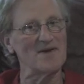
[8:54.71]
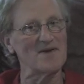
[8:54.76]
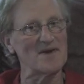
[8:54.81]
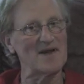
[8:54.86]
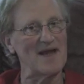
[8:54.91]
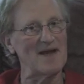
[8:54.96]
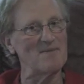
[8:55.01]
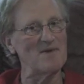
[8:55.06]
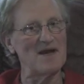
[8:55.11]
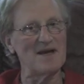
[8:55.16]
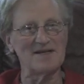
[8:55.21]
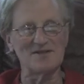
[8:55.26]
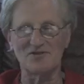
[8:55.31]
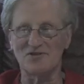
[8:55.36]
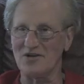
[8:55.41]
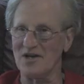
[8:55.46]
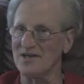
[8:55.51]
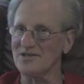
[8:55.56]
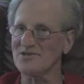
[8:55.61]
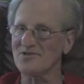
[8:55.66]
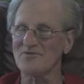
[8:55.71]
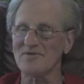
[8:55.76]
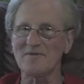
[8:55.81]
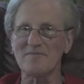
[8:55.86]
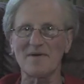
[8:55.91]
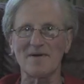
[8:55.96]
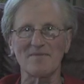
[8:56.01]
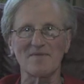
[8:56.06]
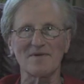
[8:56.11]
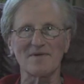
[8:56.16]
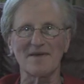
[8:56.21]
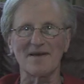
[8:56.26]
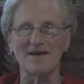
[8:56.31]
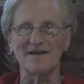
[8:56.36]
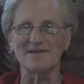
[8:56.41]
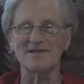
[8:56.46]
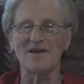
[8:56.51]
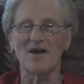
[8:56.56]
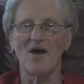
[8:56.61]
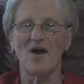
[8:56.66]
your camp, just remember
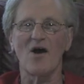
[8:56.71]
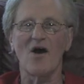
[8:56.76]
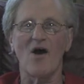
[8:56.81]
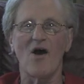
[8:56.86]
this.